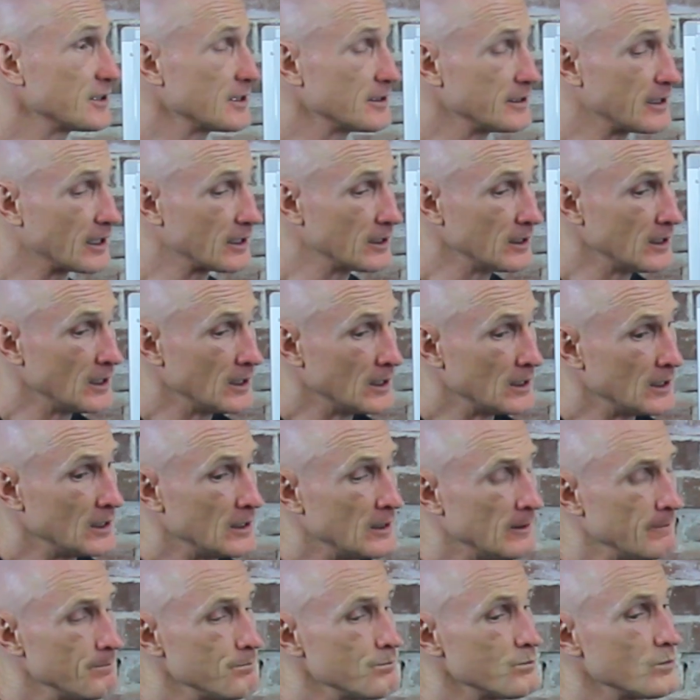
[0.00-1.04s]
in there,
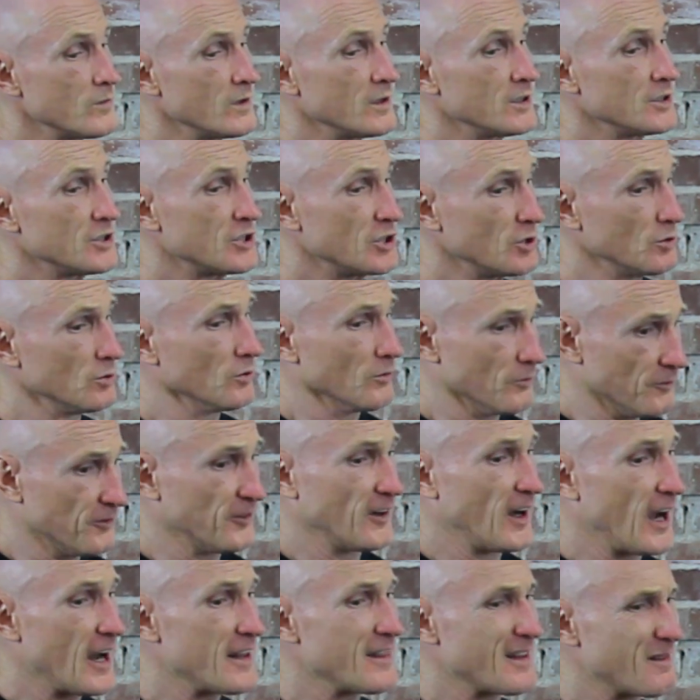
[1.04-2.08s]
you'll
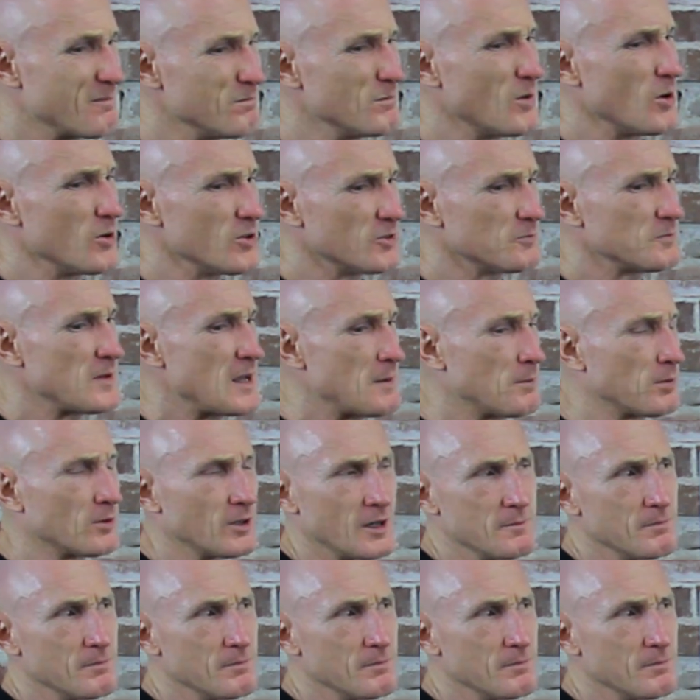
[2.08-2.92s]
find that most people are,